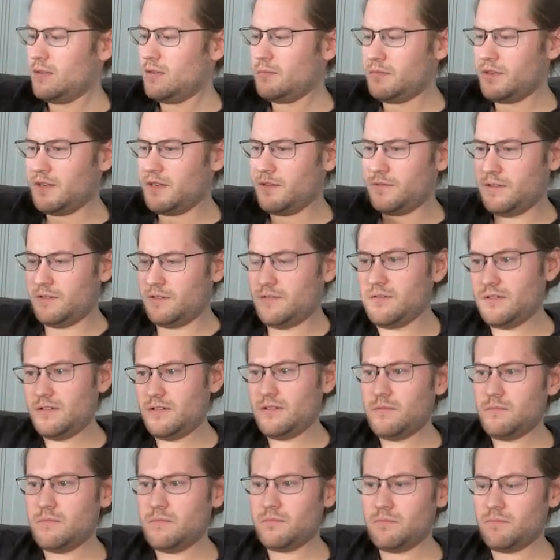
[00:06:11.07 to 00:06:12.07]
but if you
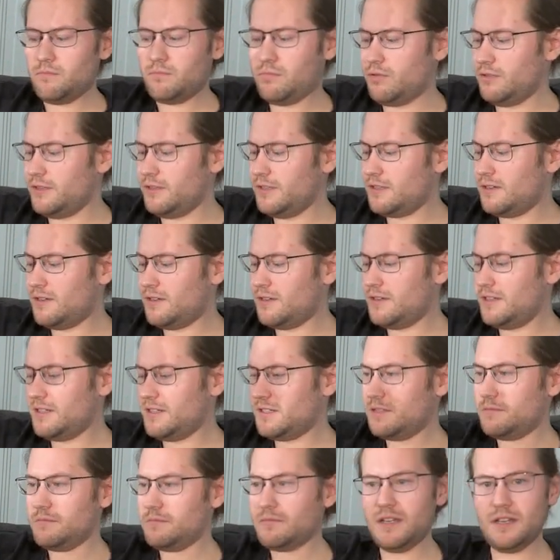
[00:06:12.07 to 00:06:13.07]
pull it on
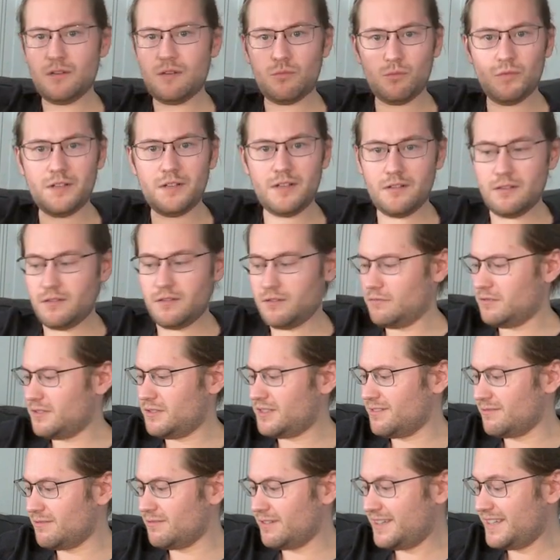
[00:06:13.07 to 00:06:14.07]
it, it will
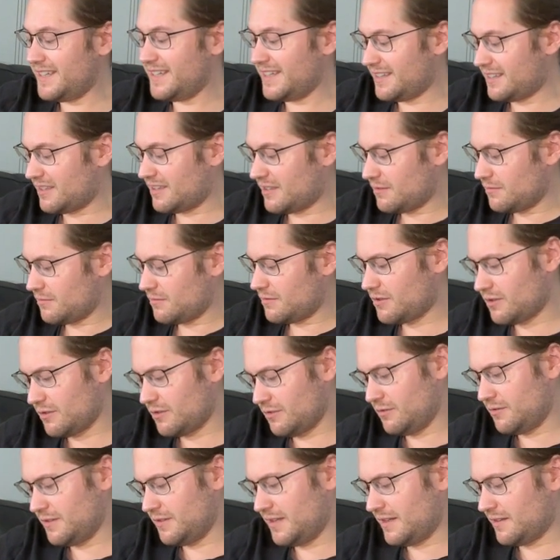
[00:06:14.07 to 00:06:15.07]
release.
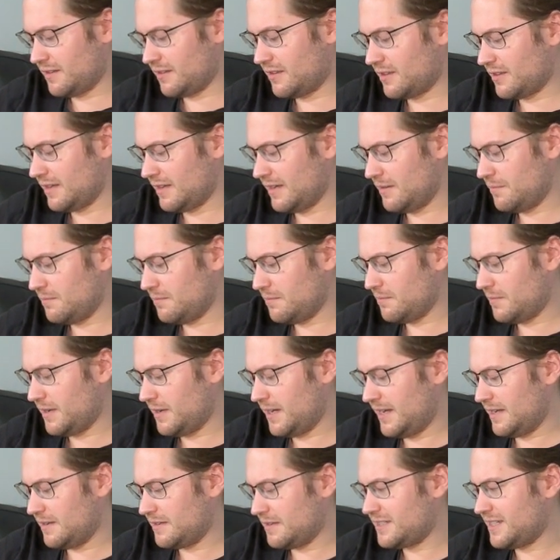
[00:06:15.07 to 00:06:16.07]
So that's uh,
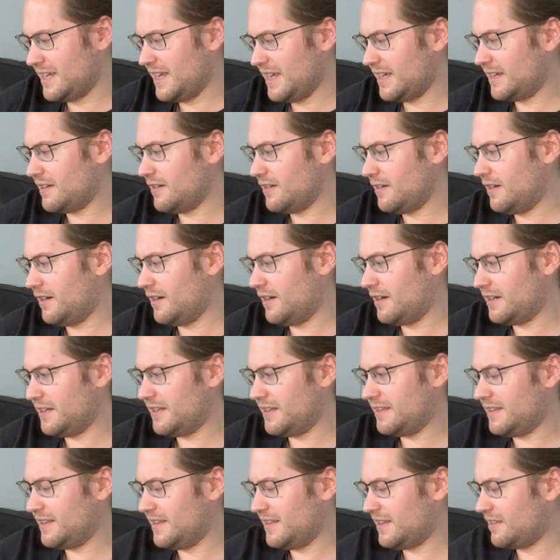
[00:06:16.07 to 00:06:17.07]
my take
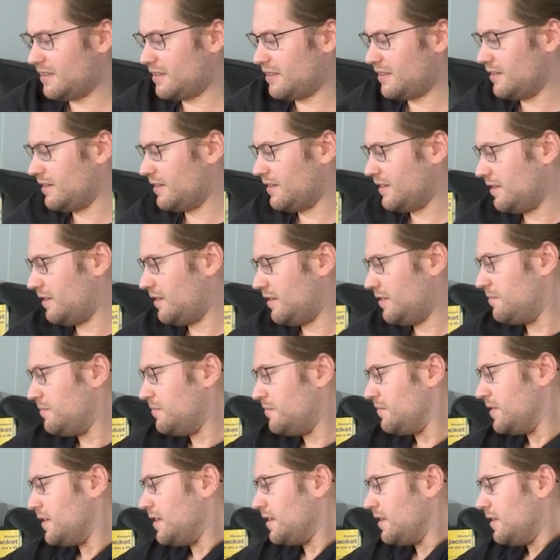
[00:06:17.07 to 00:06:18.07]
on this little
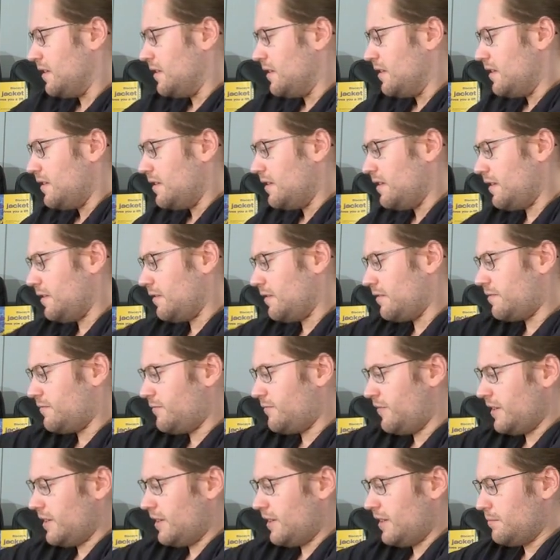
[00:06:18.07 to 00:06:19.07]
little
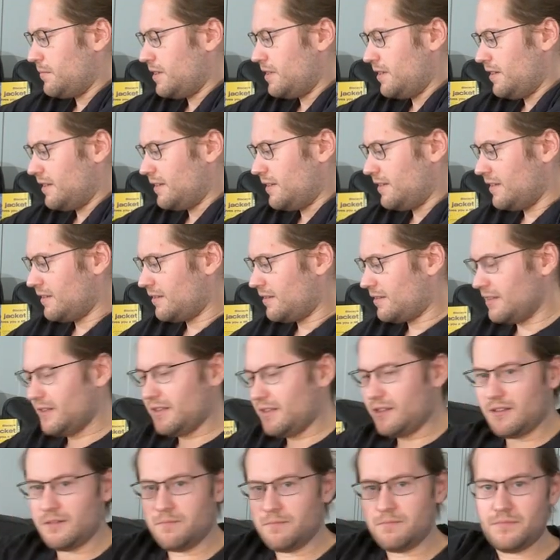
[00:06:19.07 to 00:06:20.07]
phenomenon, this
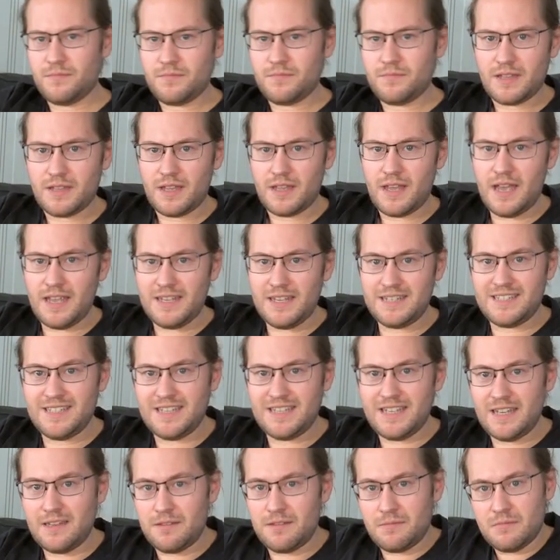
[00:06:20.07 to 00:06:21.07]
little
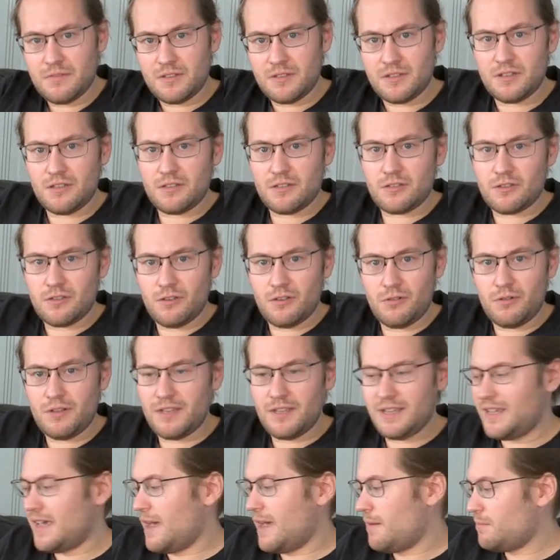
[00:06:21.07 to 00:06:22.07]
idea. So
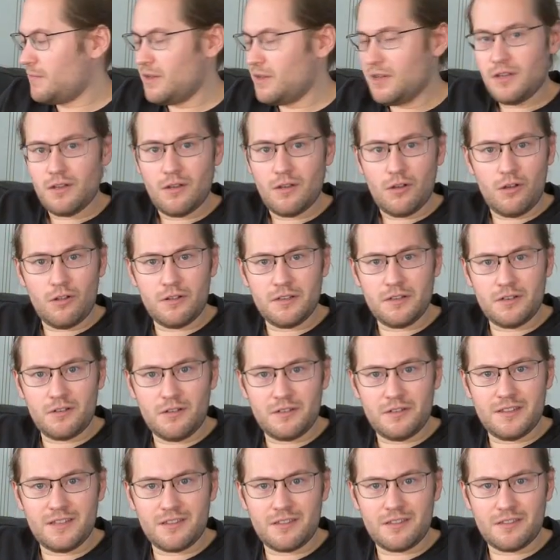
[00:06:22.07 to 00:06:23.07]
yeah, all in
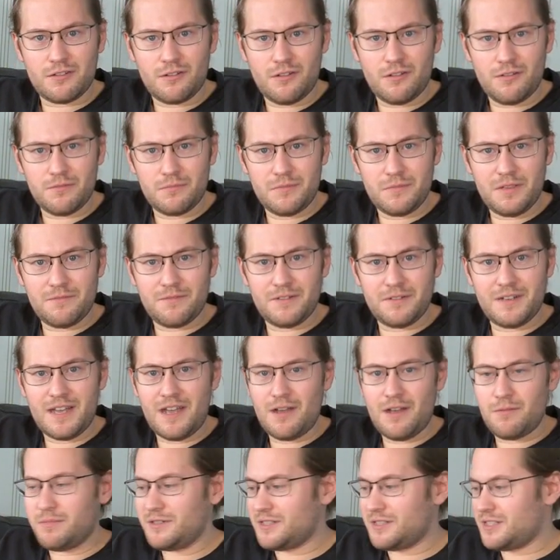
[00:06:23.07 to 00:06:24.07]
all, this is all for me for
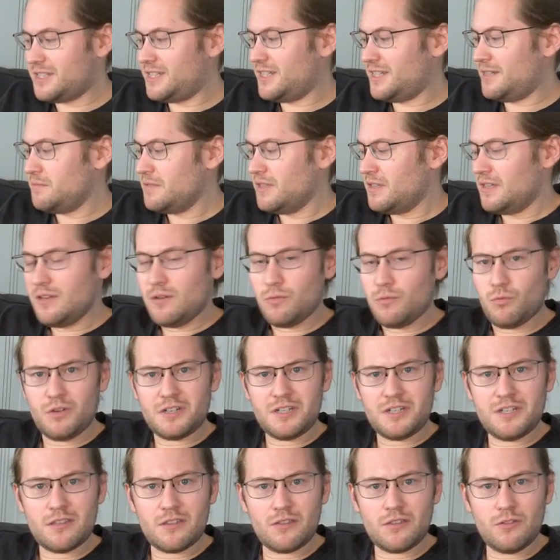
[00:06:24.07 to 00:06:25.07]
now. But uh,
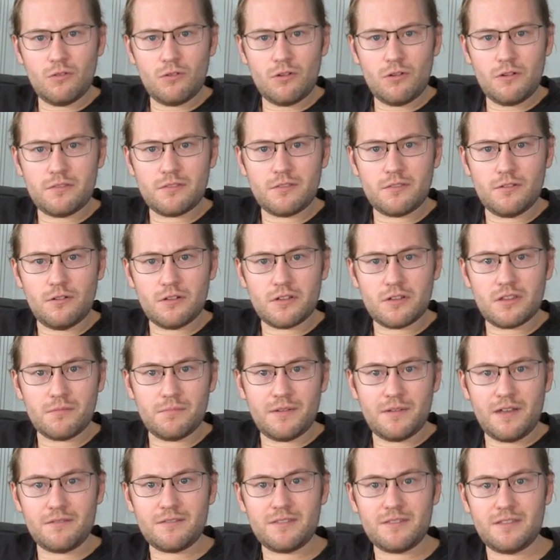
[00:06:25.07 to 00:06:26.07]
what is your thoughts
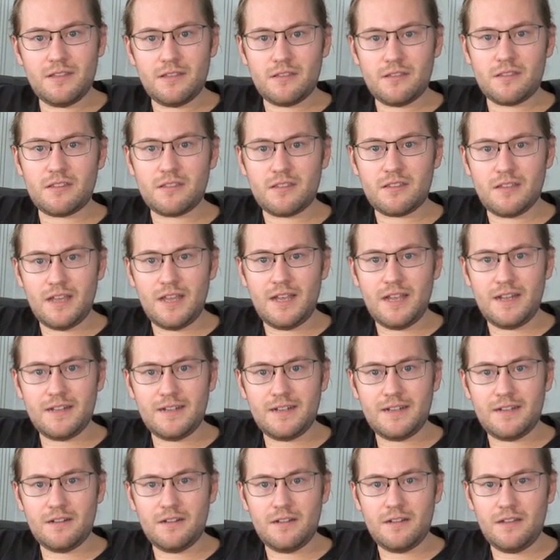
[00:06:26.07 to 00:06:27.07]
about this uh,
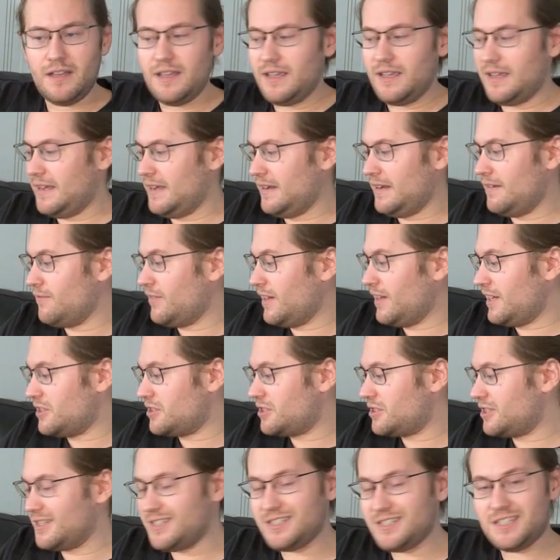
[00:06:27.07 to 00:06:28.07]
little
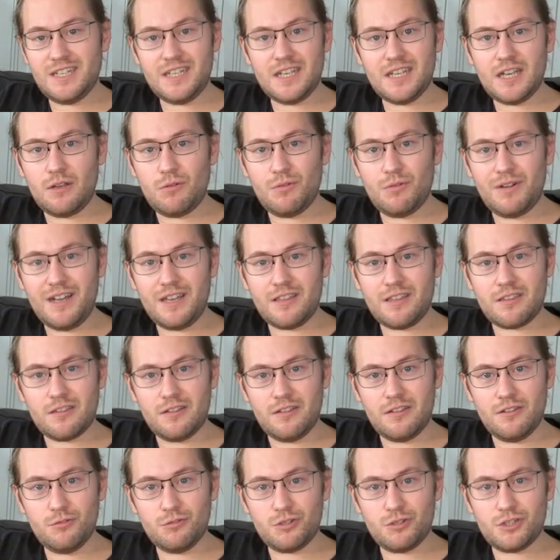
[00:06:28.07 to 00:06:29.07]
invention DIY
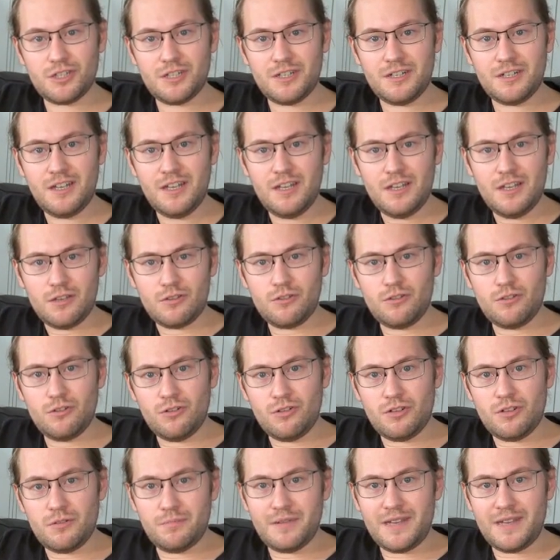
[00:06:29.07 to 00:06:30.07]
solution?
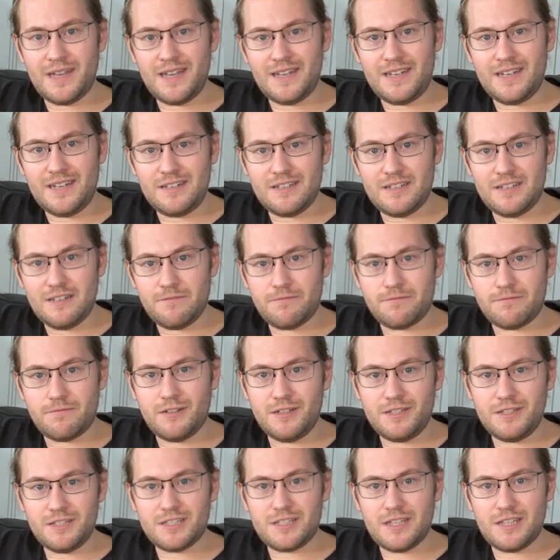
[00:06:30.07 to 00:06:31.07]
Good, bad,
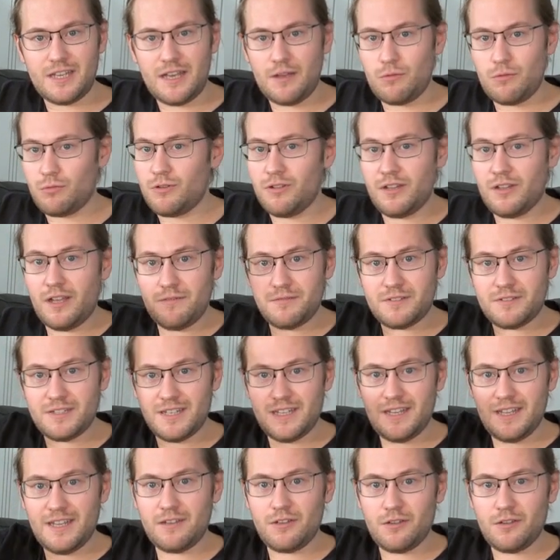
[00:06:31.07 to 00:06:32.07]
indifferent? I would love to
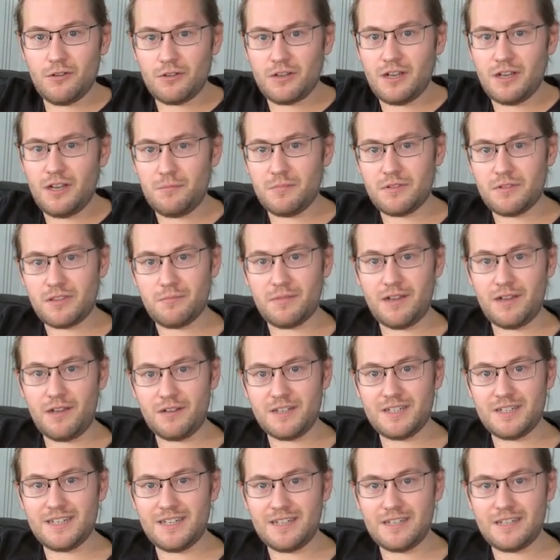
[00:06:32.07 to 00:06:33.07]
hear your comments
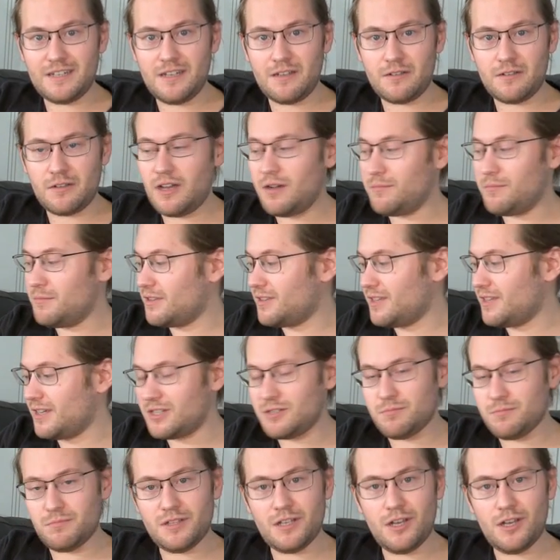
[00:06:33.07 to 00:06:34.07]
about it in the comment
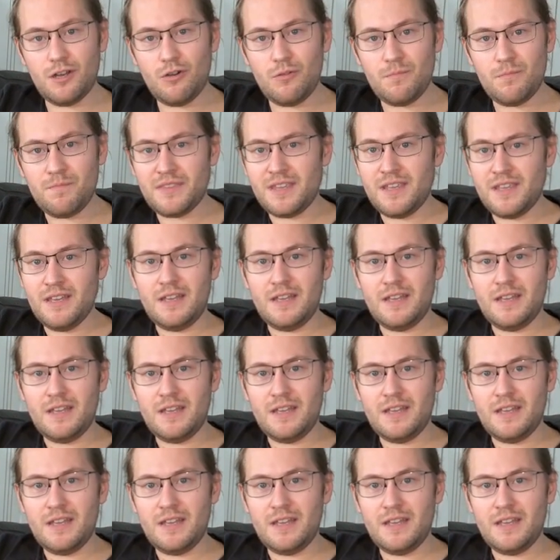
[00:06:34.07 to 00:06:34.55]
section below.